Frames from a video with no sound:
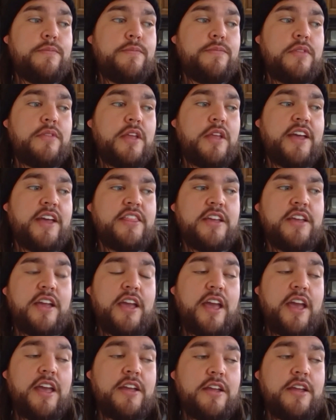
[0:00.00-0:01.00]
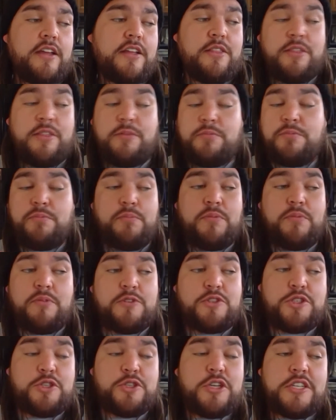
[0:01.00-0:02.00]
I think
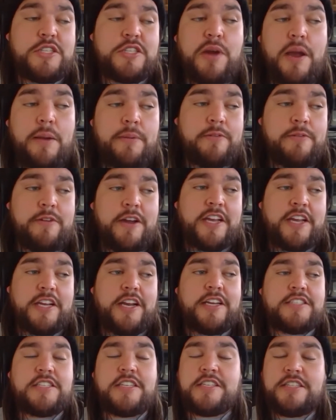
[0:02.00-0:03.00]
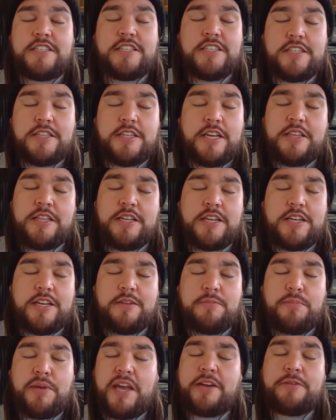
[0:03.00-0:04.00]
students probably recognize this, that the
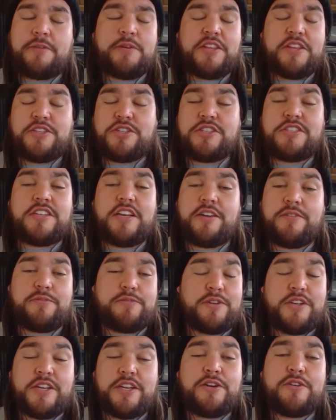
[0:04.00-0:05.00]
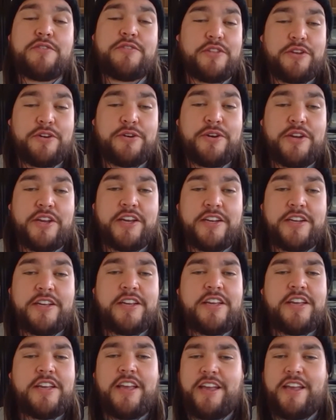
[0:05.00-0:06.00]
bandwidth is just like freaking overloaded
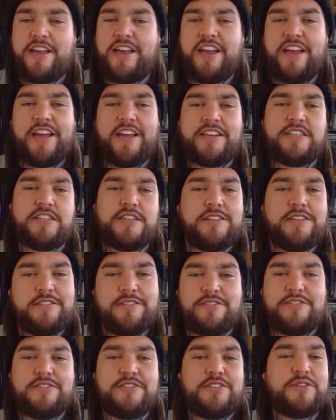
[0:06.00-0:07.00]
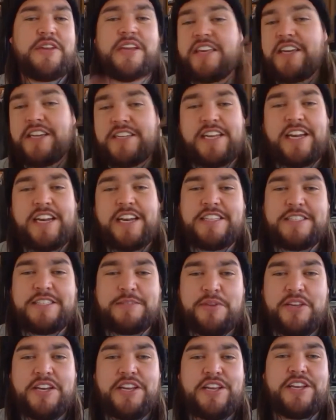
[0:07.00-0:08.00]
and you get kicked out of these
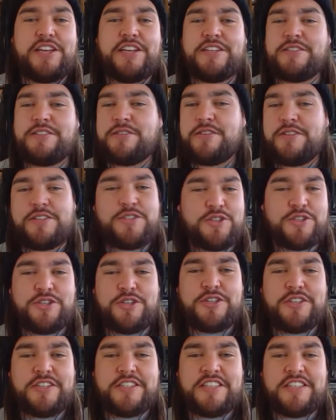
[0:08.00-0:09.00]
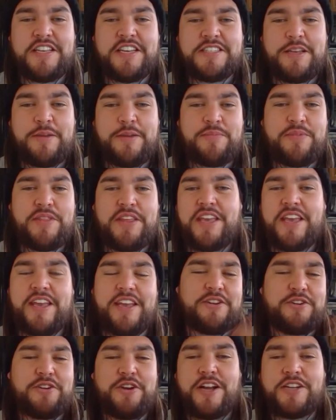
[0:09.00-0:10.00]
meetings. It's your turn to say something.
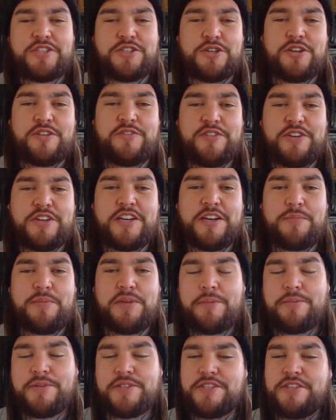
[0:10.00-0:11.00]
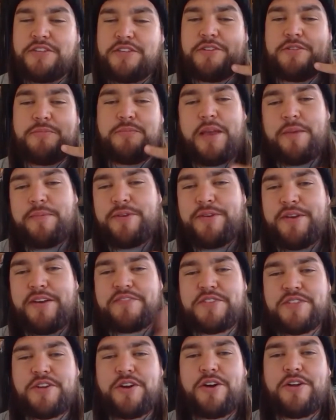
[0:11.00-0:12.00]
You're not sure if you're going to be able to. Maybe you have
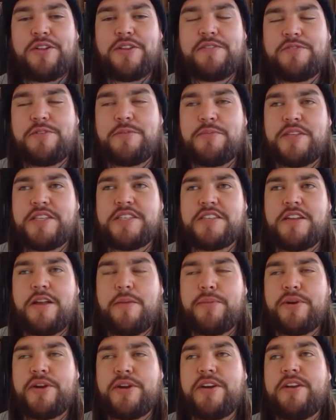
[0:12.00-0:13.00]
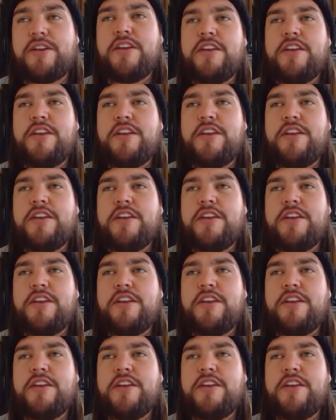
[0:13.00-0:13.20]
to call in from this number.